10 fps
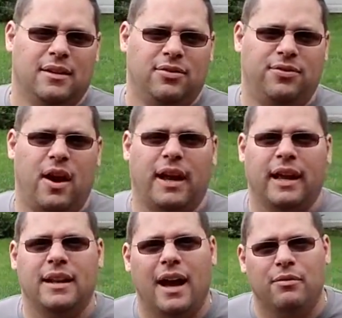
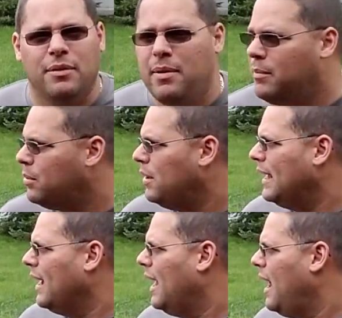fucking not
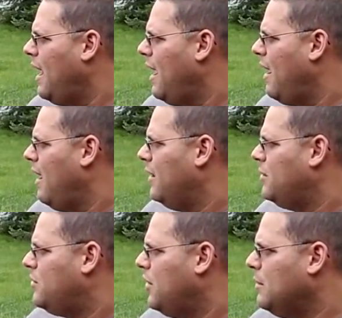remembering.
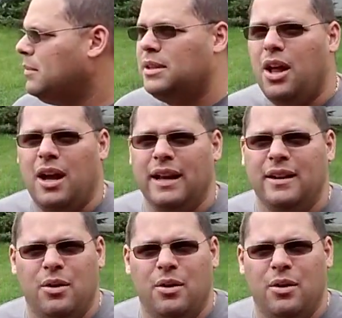Trim line.